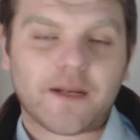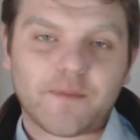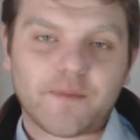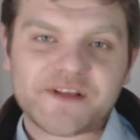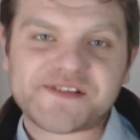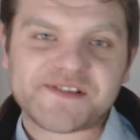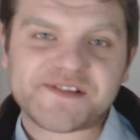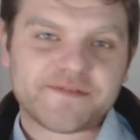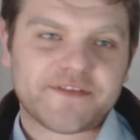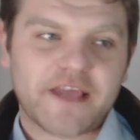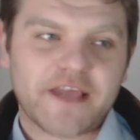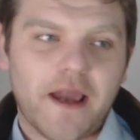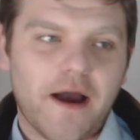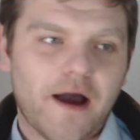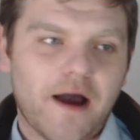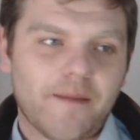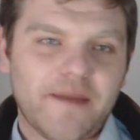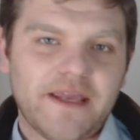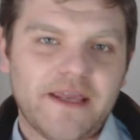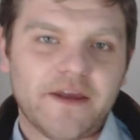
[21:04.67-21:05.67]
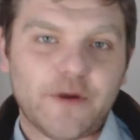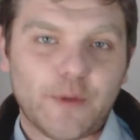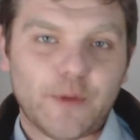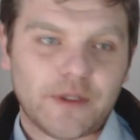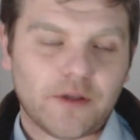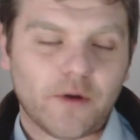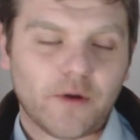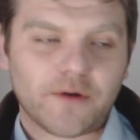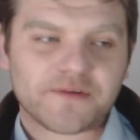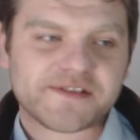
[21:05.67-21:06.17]
and some elements of the
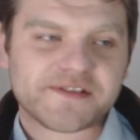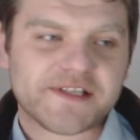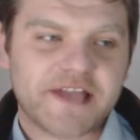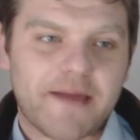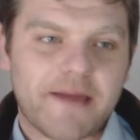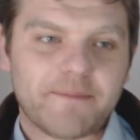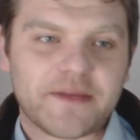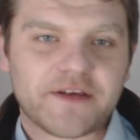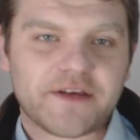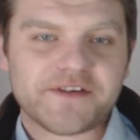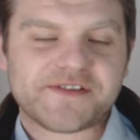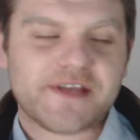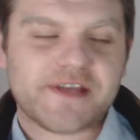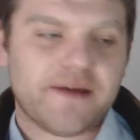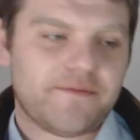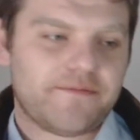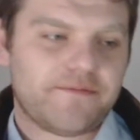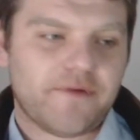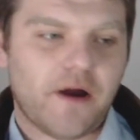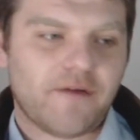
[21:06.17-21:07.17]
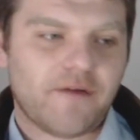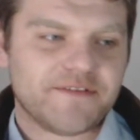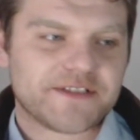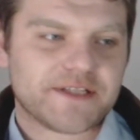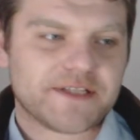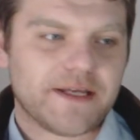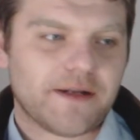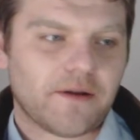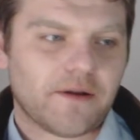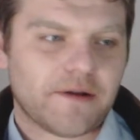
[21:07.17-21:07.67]
army who are loyal to them because
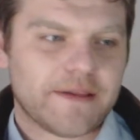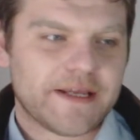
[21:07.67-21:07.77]
they've